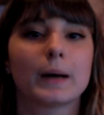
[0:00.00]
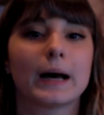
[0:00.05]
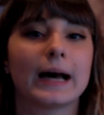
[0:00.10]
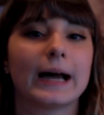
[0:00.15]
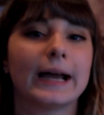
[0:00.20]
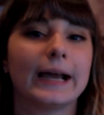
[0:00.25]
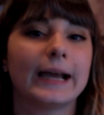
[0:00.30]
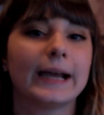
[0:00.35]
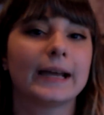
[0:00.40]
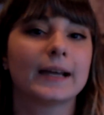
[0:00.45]

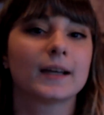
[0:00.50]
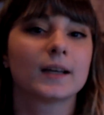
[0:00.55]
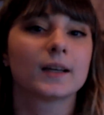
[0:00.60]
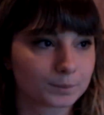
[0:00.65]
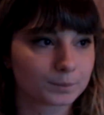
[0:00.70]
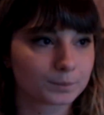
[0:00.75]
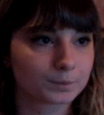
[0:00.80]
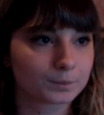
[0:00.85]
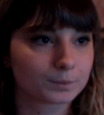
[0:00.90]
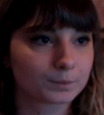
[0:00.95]
by
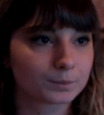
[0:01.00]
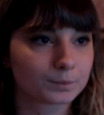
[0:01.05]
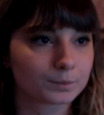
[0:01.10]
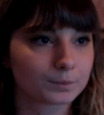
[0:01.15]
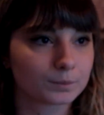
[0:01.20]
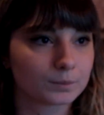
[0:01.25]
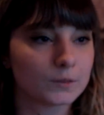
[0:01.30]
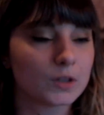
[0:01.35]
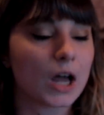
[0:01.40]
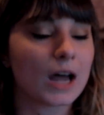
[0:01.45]

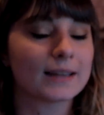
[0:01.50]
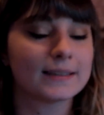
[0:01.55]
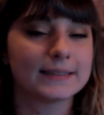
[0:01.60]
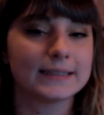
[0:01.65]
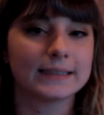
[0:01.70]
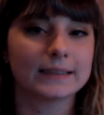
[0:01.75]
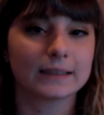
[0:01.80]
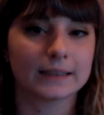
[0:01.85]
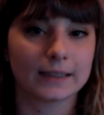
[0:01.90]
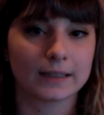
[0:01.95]
not
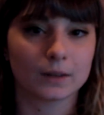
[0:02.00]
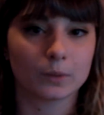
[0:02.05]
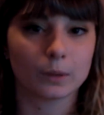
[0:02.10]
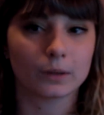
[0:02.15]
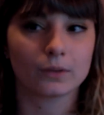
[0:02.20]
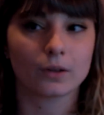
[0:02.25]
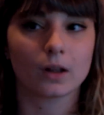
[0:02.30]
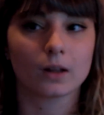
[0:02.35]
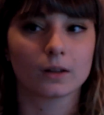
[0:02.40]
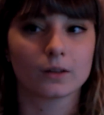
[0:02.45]
dealing
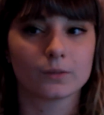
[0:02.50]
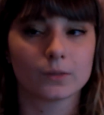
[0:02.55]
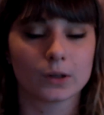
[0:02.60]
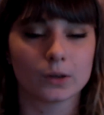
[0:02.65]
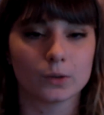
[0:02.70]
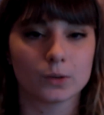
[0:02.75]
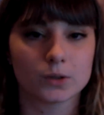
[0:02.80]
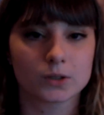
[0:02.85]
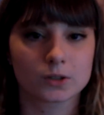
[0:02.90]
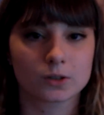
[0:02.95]
with all of
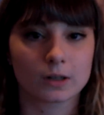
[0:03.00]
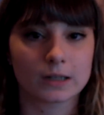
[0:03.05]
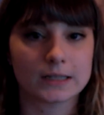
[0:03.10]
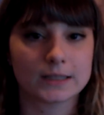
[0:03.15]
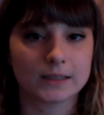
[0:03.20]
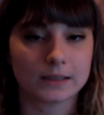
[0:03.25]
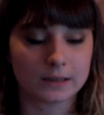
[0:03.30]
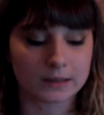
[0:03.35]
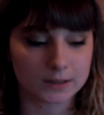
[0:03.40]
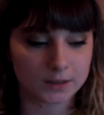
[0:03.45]
those
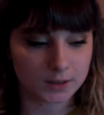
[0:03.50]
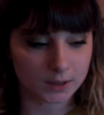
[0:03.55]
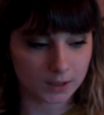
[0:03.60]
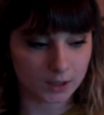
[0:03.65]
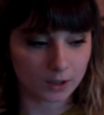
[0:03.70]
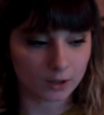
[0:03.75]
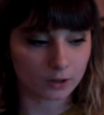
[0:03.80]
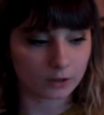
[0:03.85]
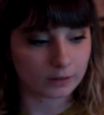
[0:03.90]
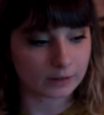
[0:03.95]
crazy
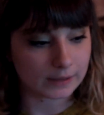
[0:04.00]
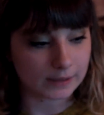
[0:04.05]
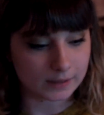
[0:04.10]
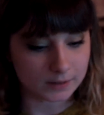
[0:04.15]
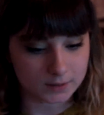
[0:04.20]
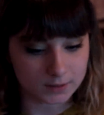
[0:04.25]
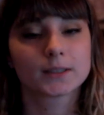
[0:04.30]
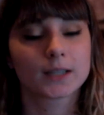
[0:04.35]
insecurities.